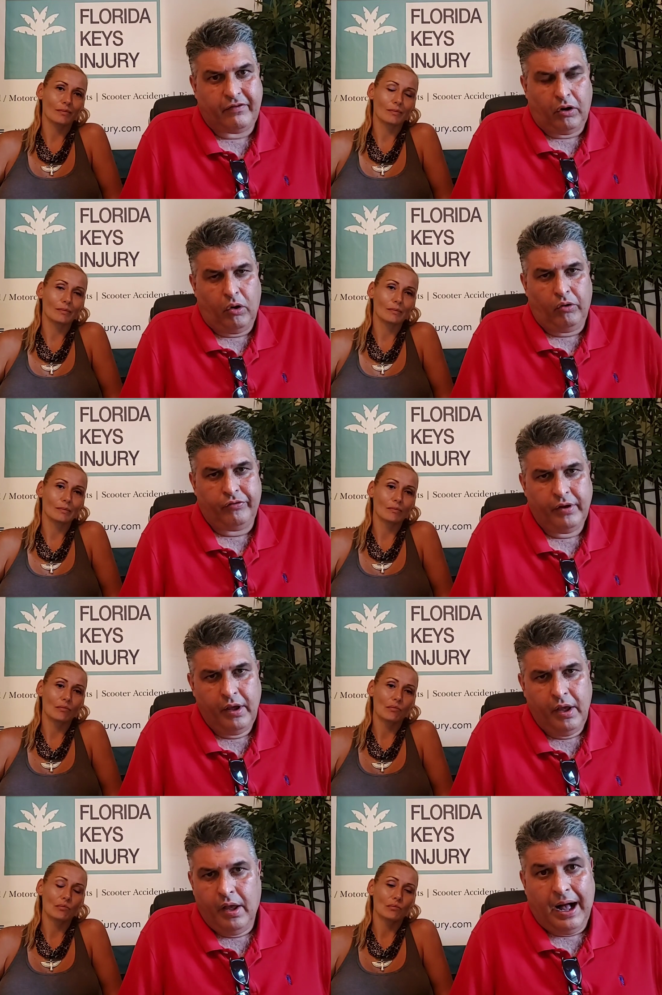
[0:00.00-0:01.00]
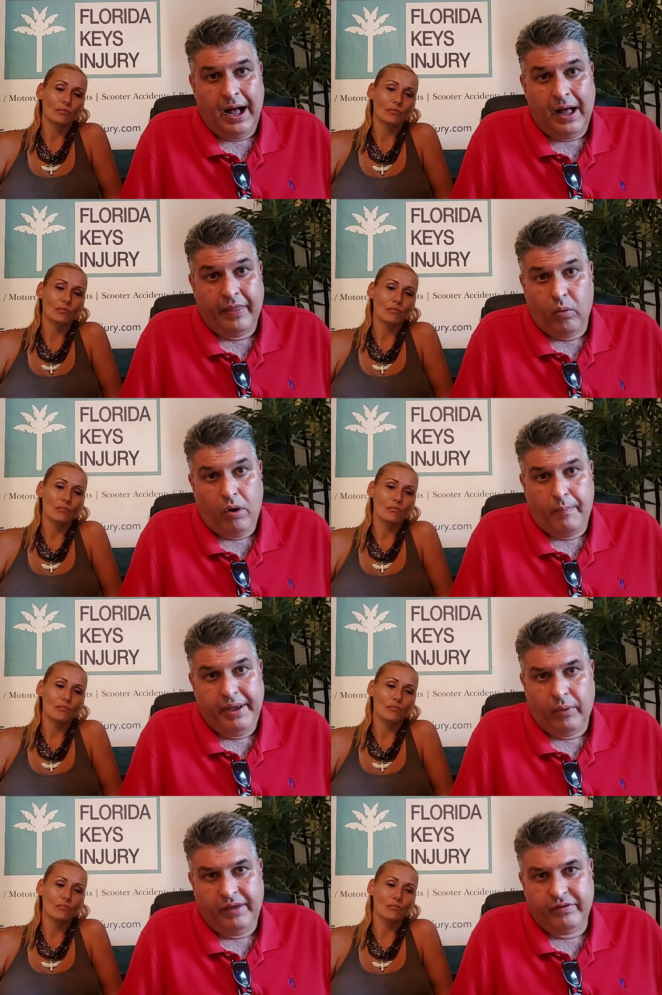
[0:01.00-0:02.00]
Speaker 1: closed. There won't
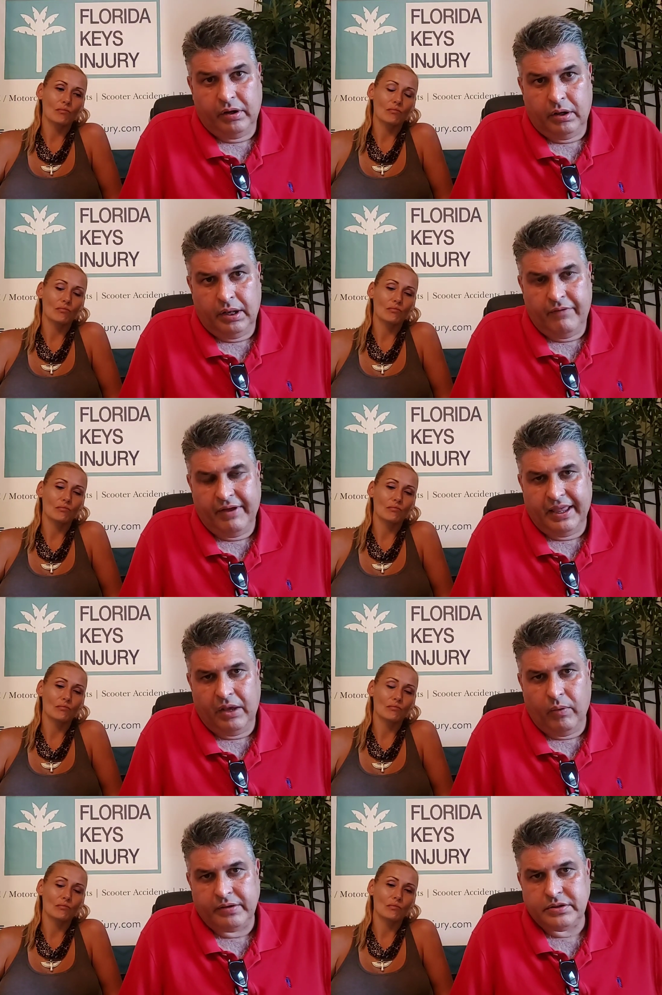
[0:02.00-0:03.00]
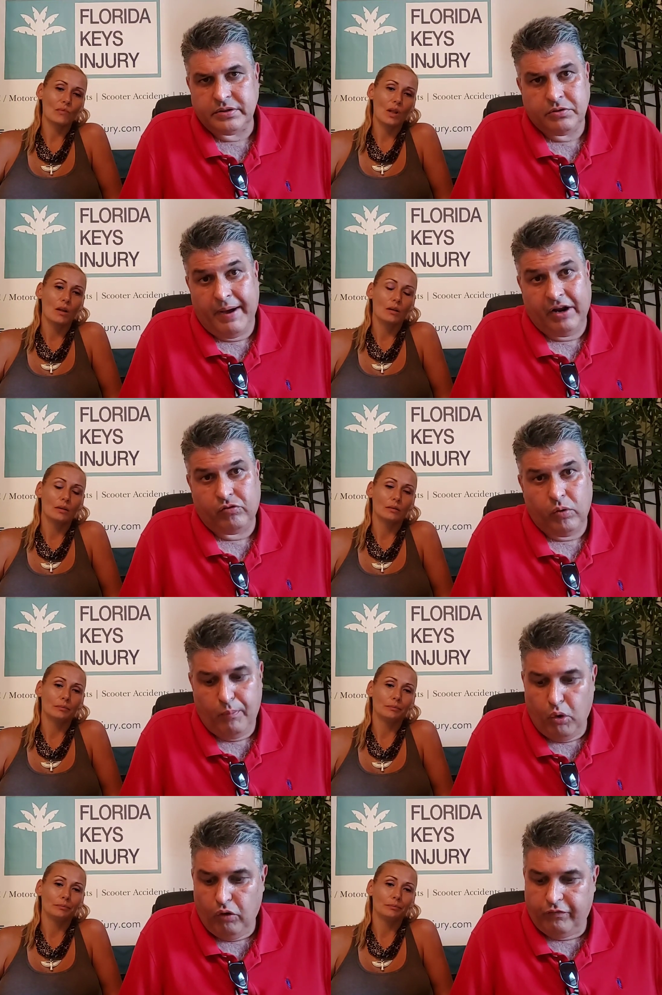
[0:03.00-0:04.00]
be a reason to live in Key West. You might as well
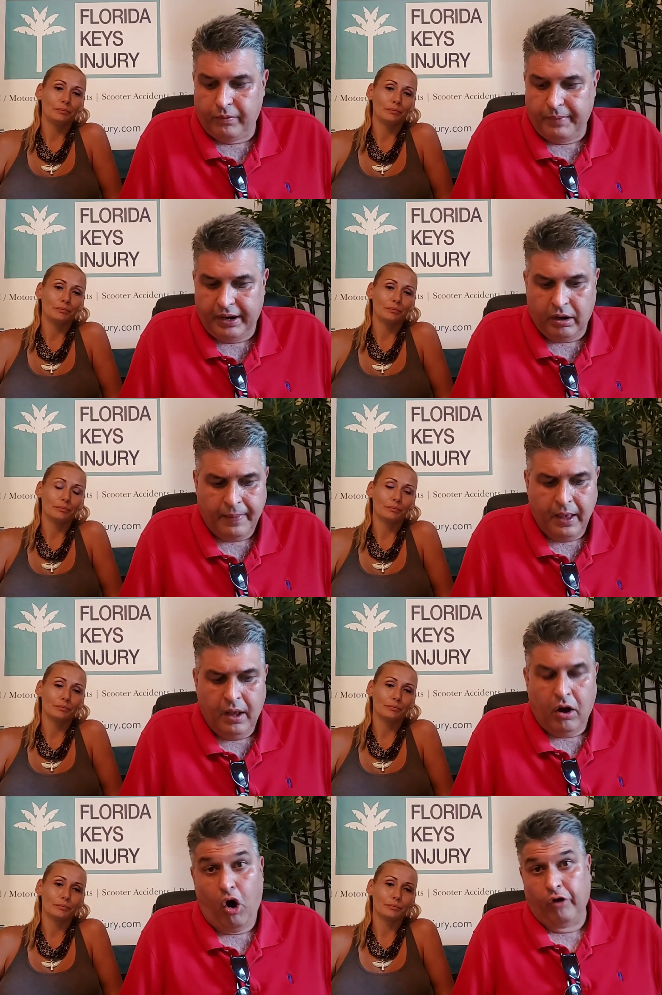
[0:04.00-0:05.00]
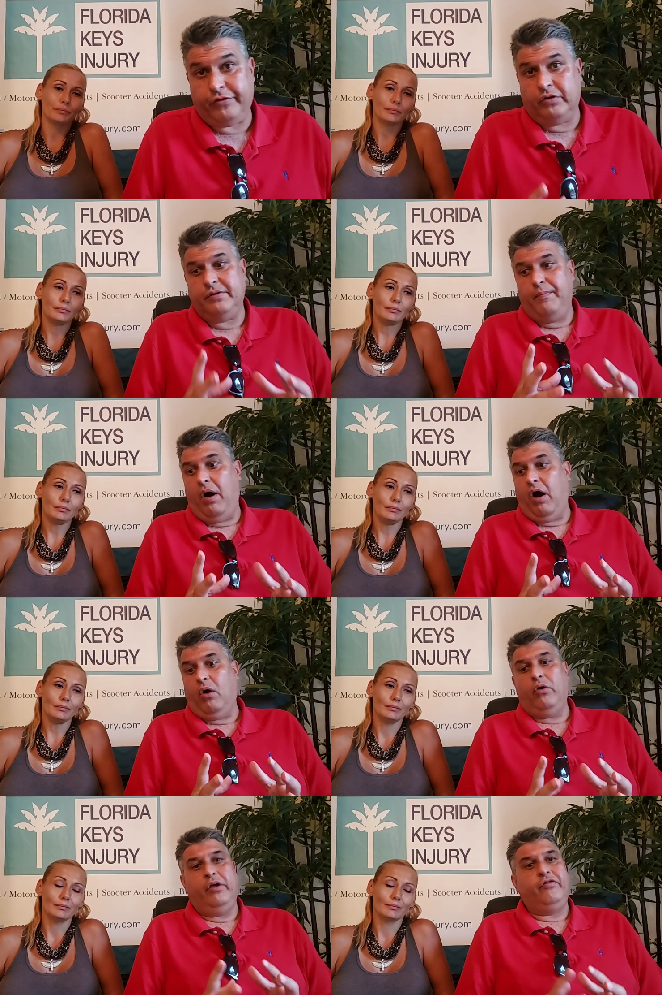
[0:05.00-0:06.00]
move from here. Also,
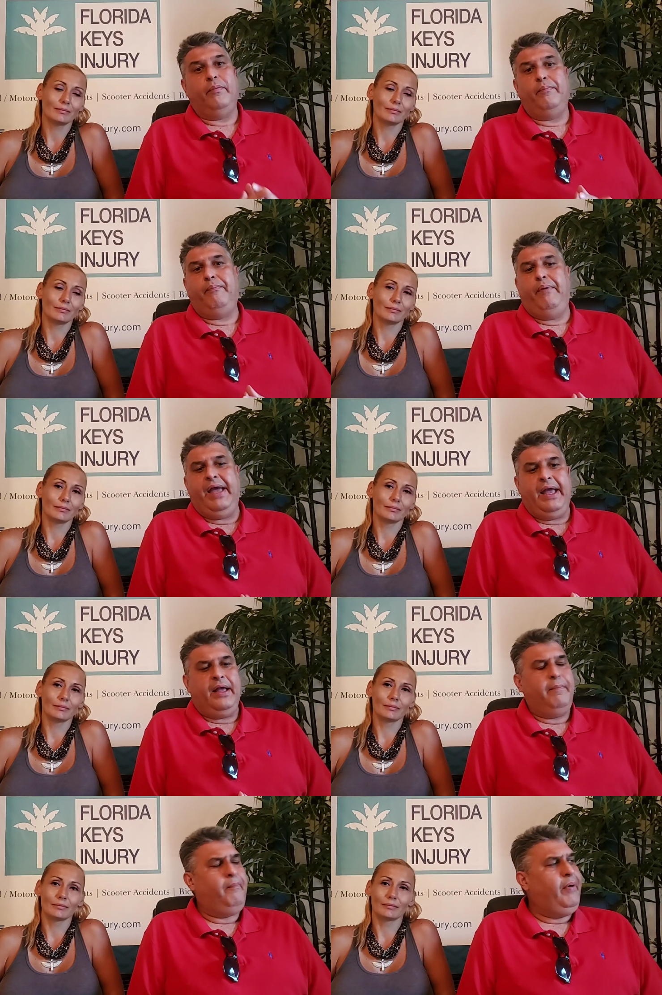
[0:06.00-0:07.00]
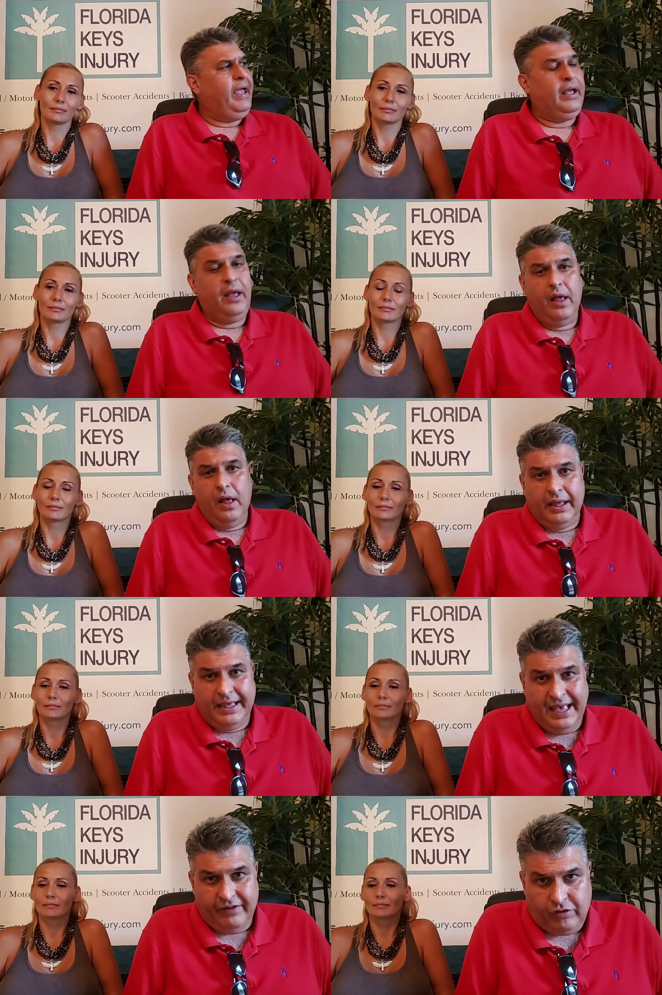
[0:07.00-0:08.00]
tomorrow is a big, big
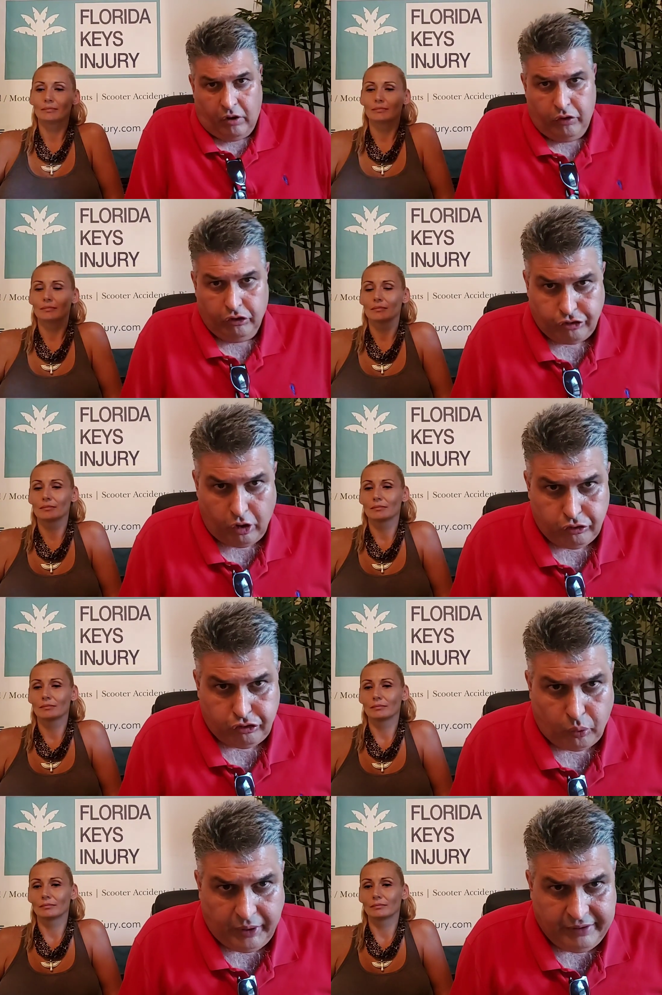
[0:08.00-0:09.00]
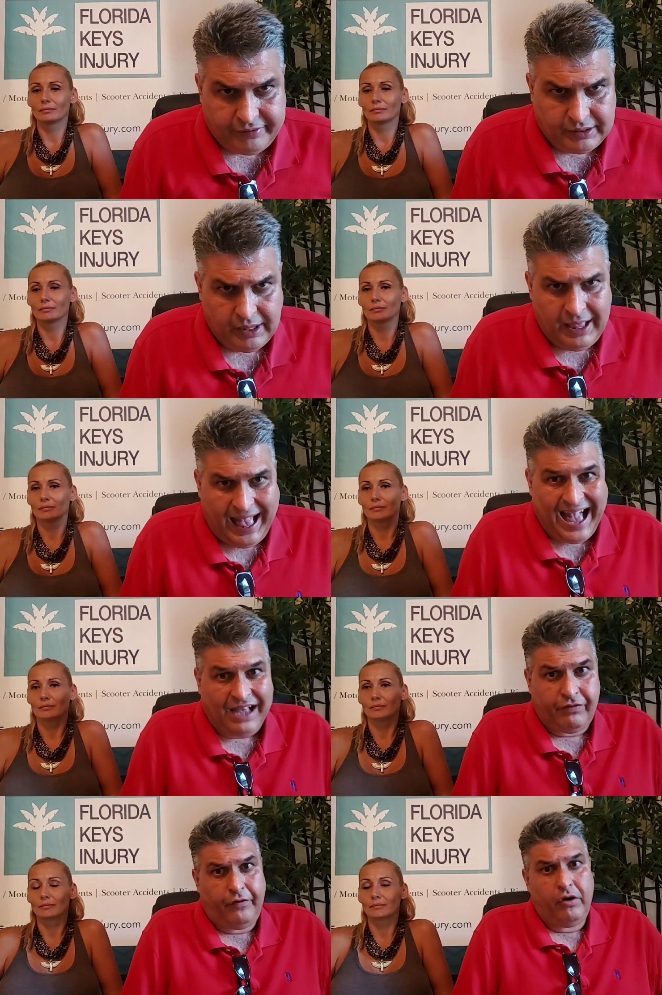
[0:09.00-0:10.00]
guest on the show. Teresa
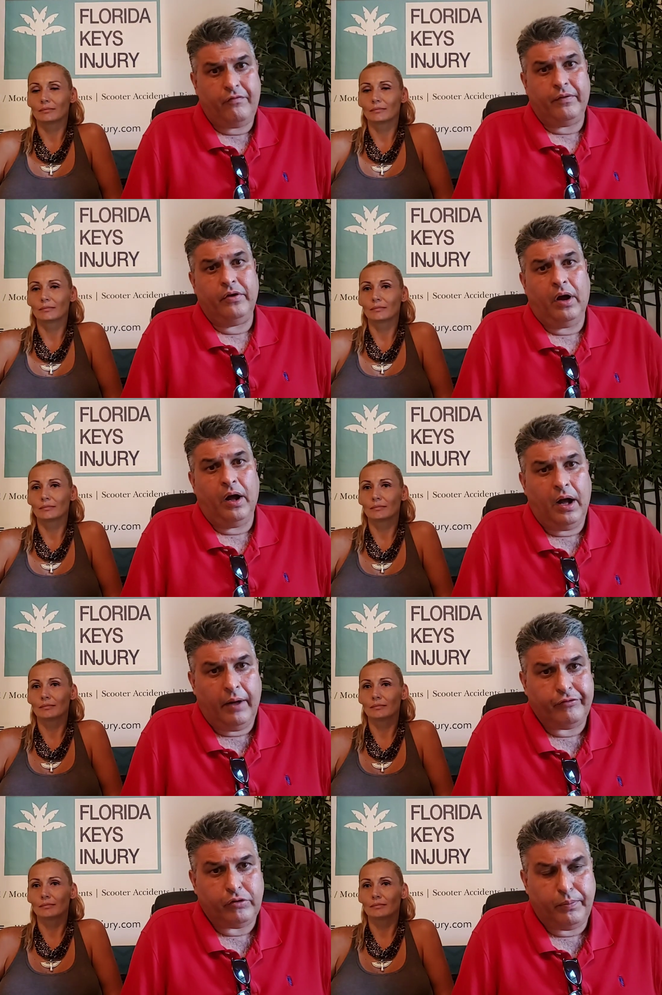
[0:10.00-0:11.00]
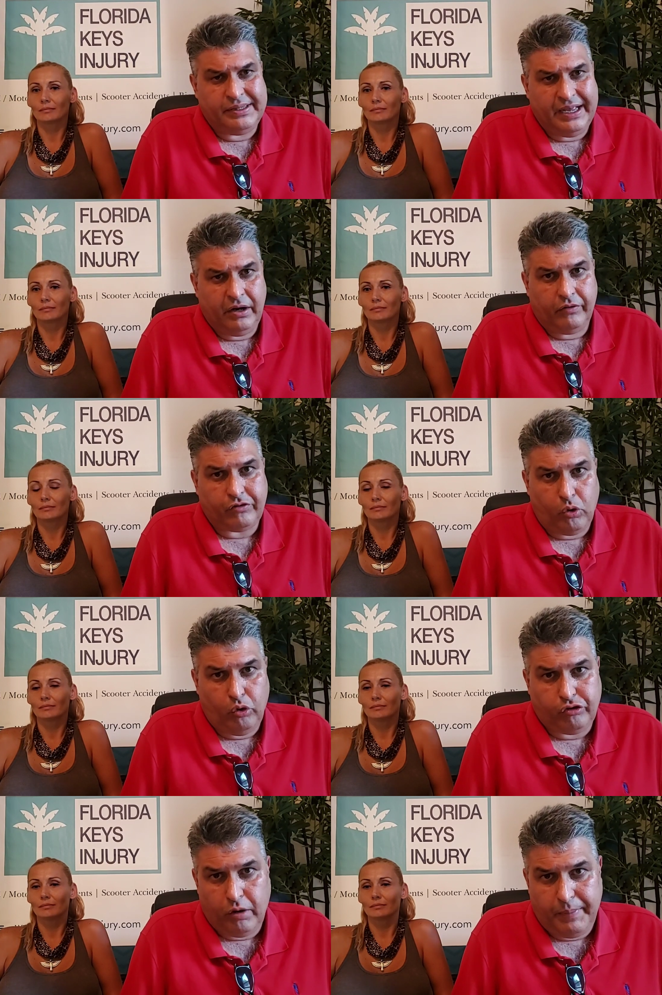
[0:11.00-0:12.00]
Axford from the superintendent of
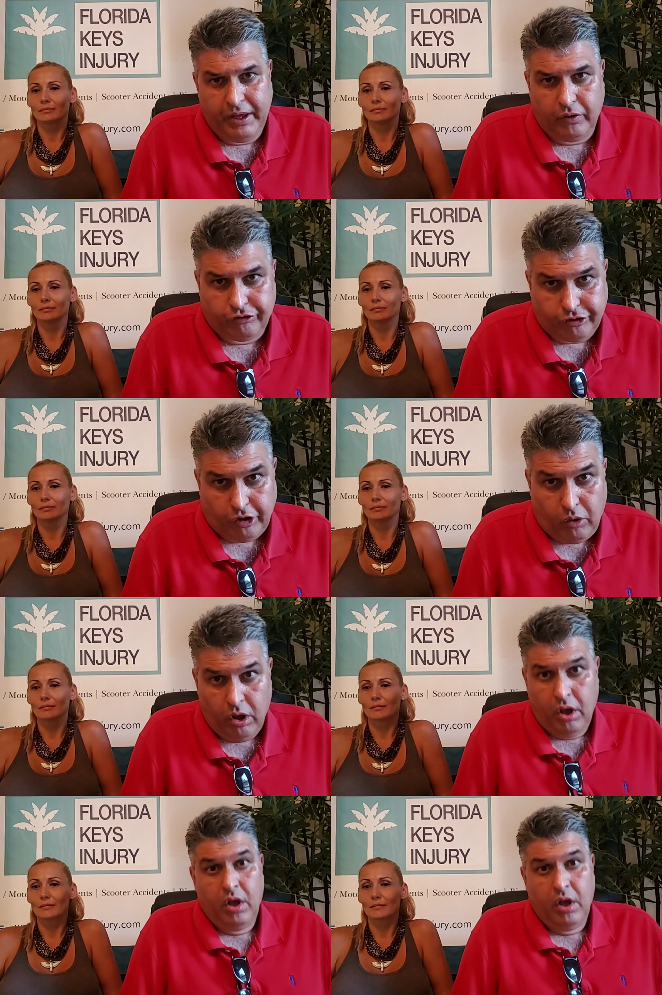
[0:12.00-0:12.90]
schools is going to be on the show